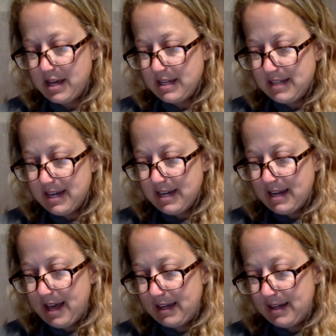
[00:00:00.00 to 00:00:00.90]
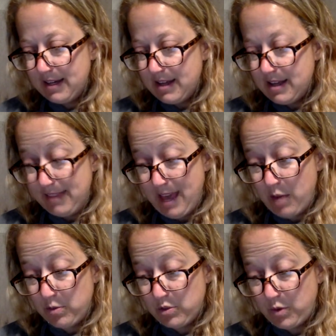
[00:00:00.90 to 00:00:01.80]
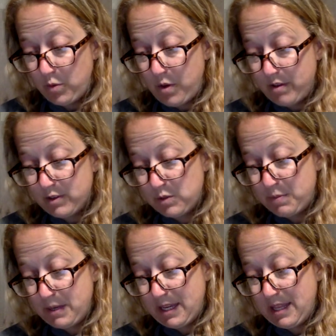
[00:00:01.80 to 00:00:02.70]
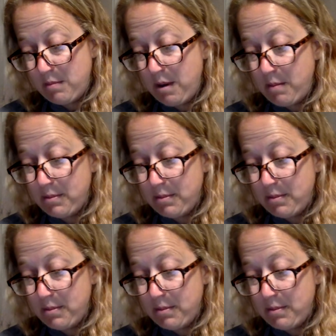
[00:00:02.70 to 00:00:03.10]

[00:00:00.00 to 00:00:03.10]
Dink nodded. That was where Wallace was picking them up.